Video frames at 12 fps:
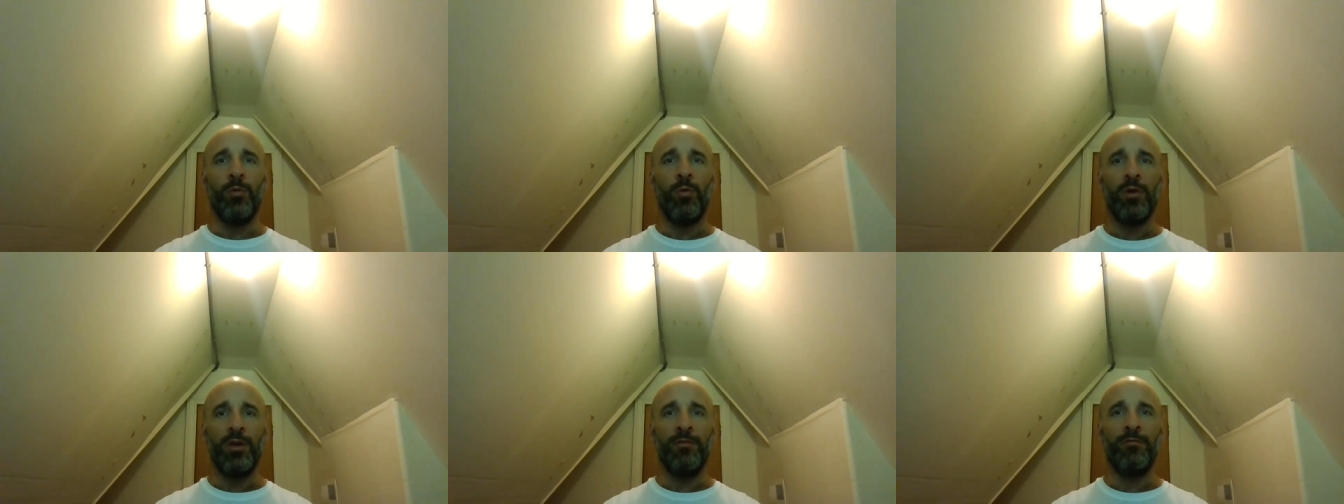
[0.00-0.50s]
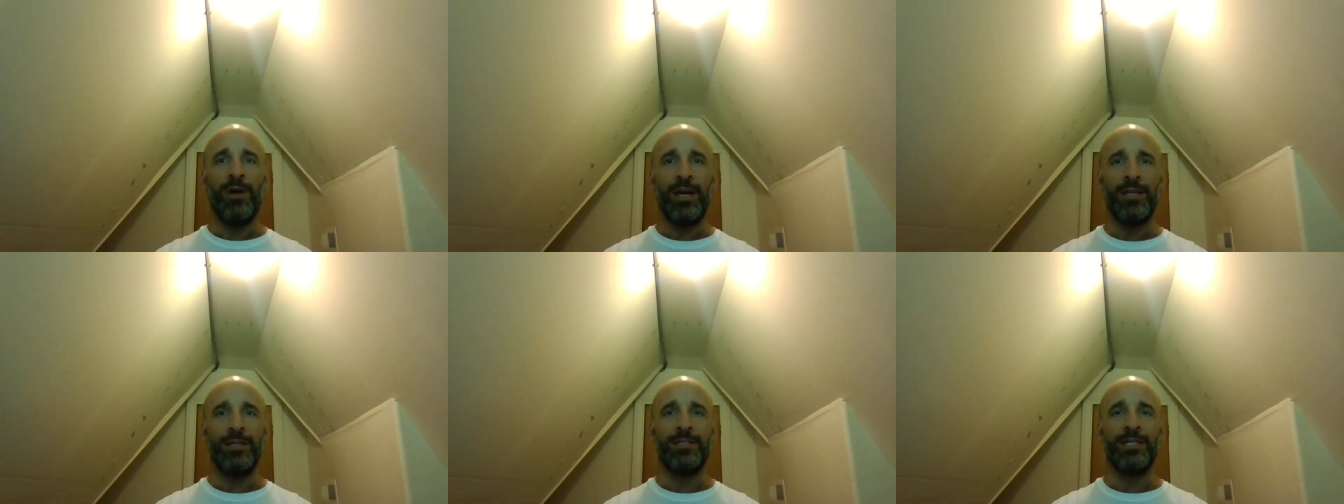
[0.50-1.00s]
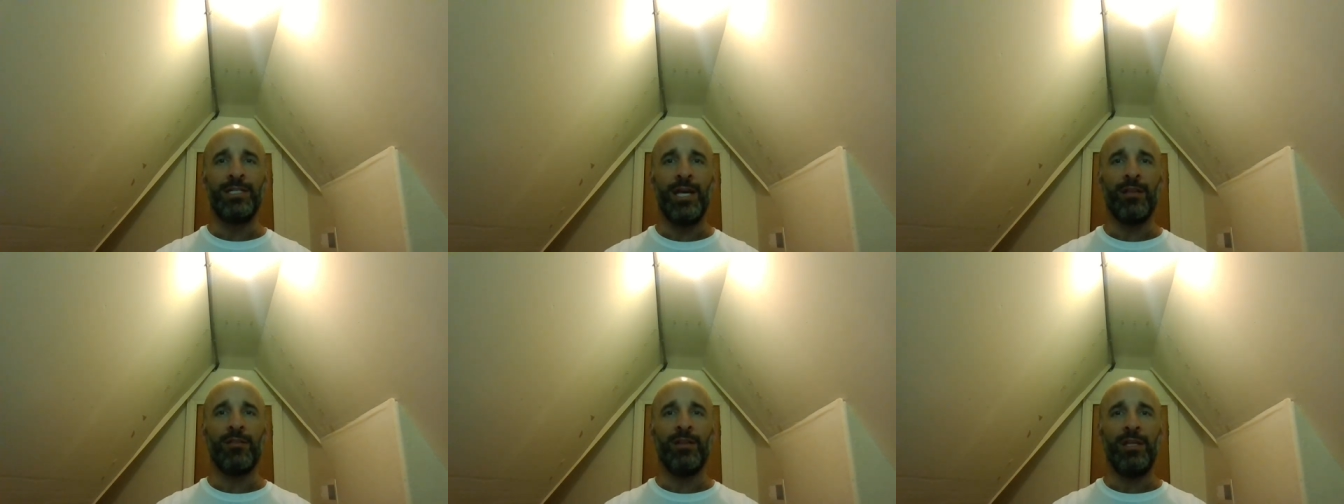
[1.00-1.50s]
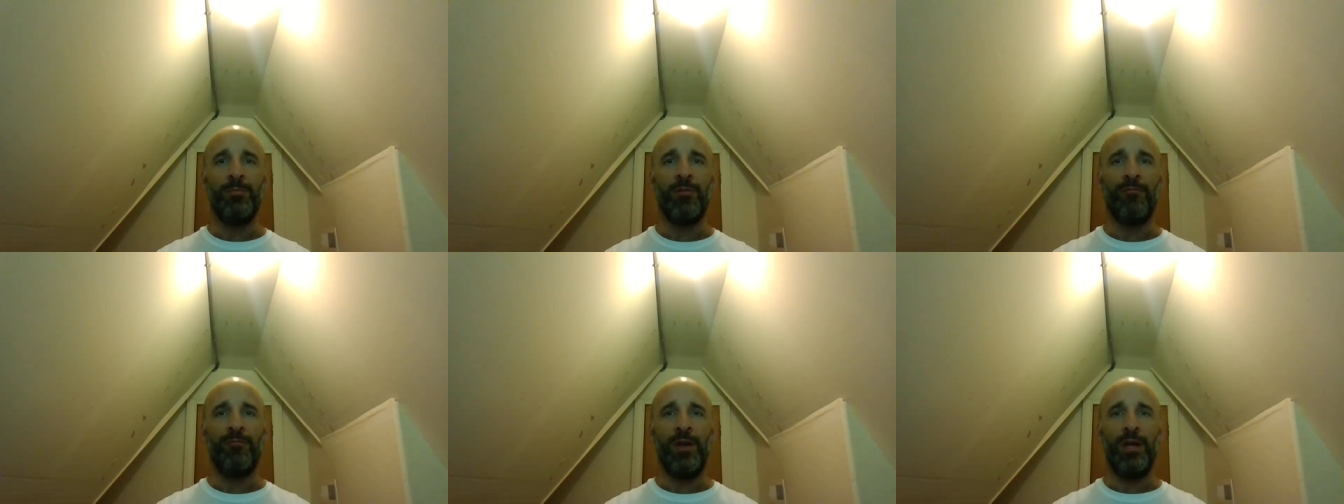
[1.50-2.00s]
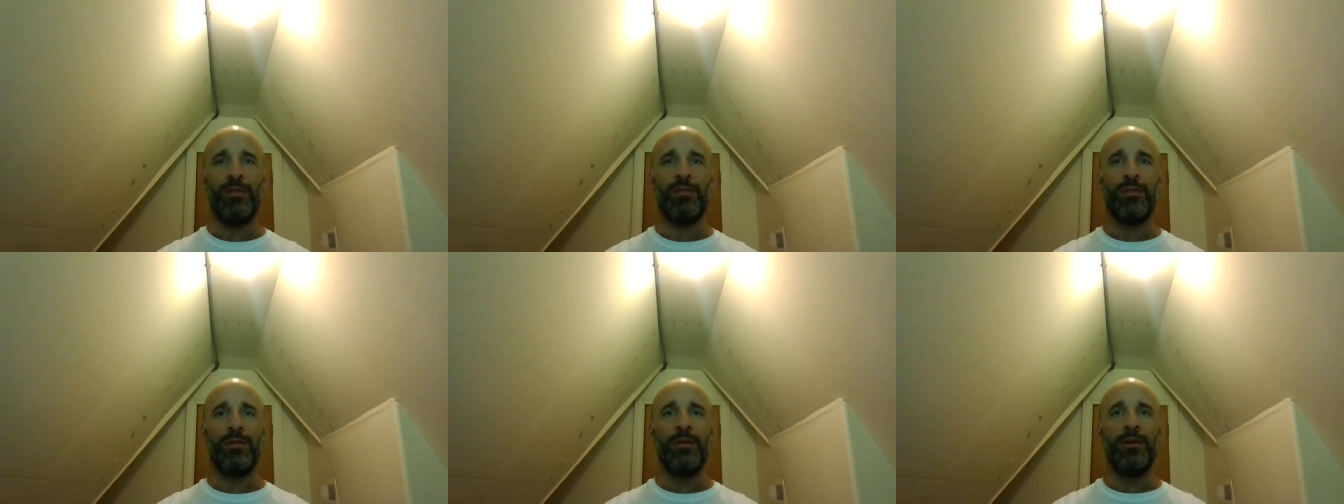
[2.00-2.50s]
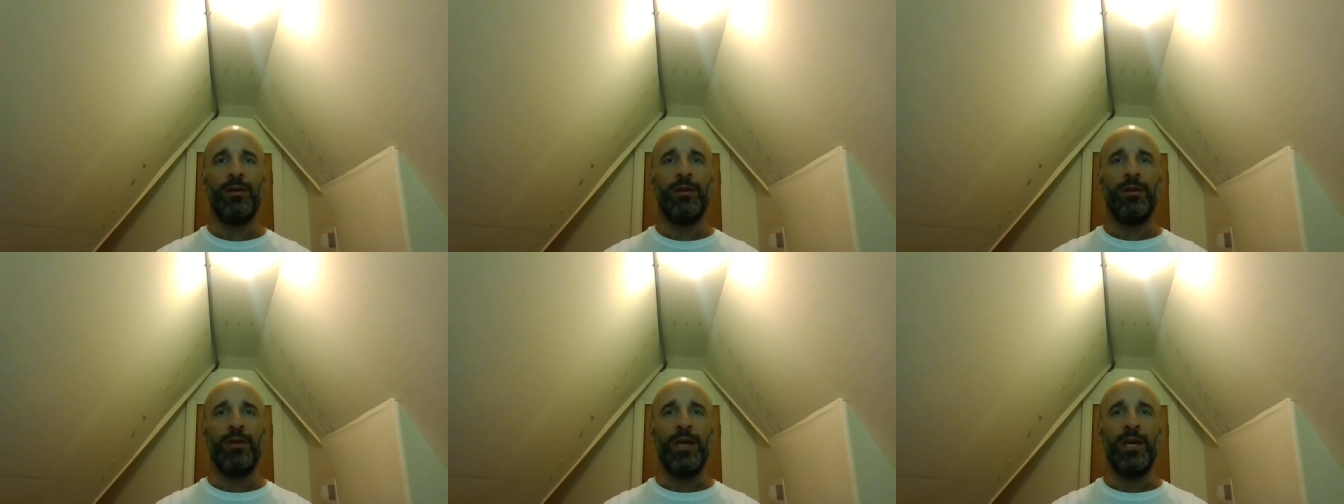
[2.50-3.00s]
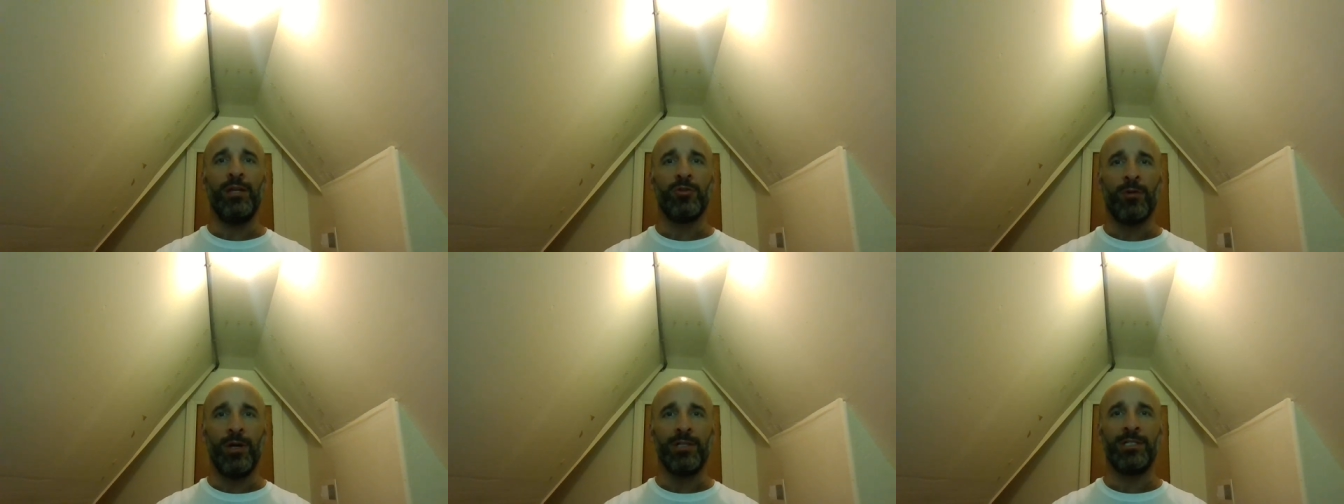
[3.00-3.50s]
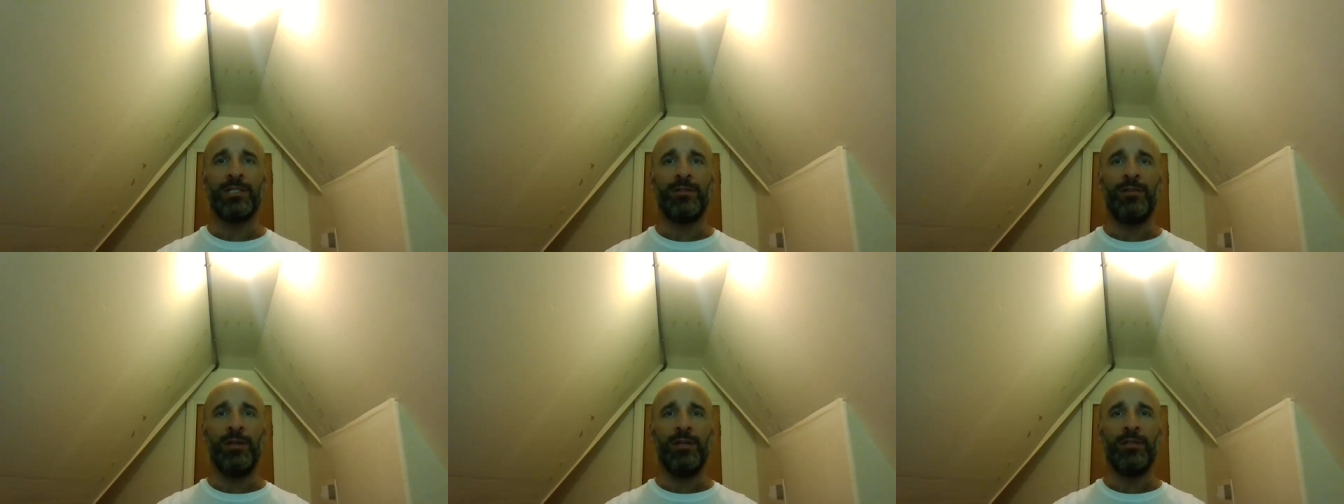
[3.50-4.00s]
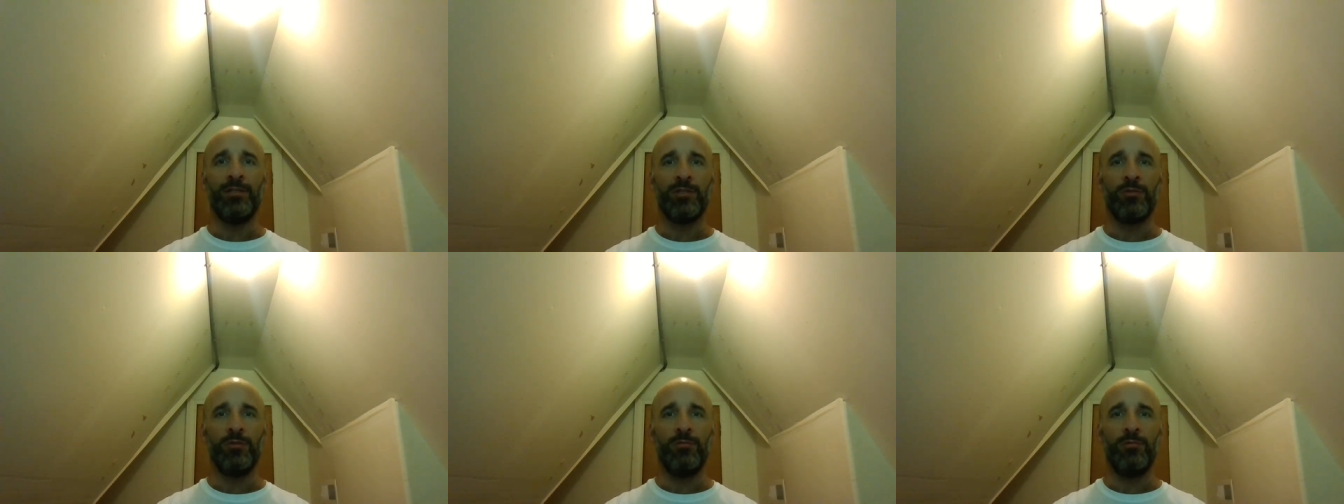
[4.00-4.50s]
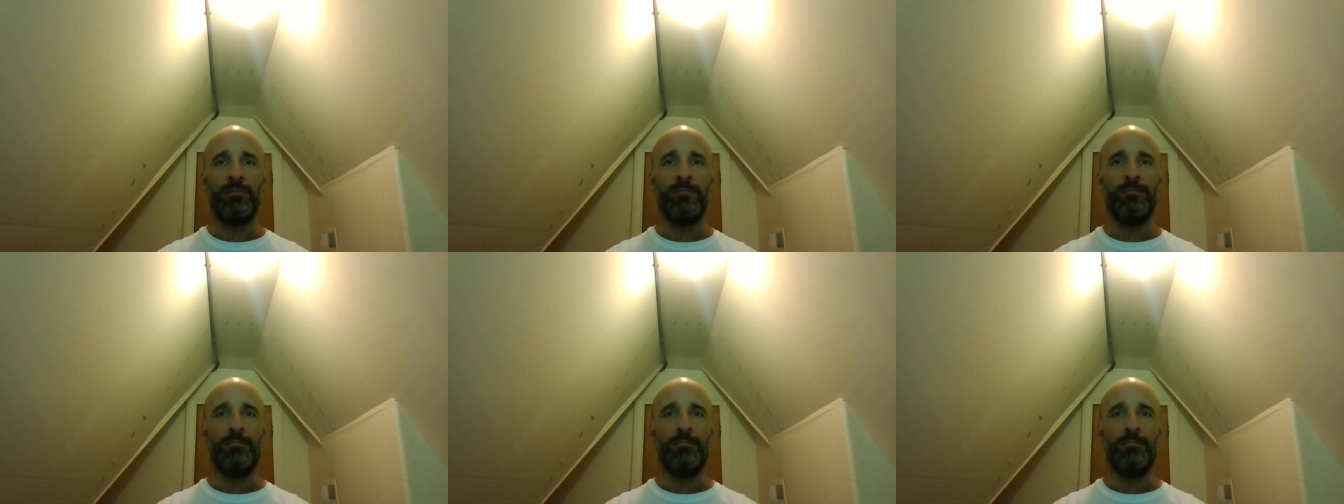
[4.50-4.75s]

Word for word: We're invited to take the leap of faith and trust that it is true.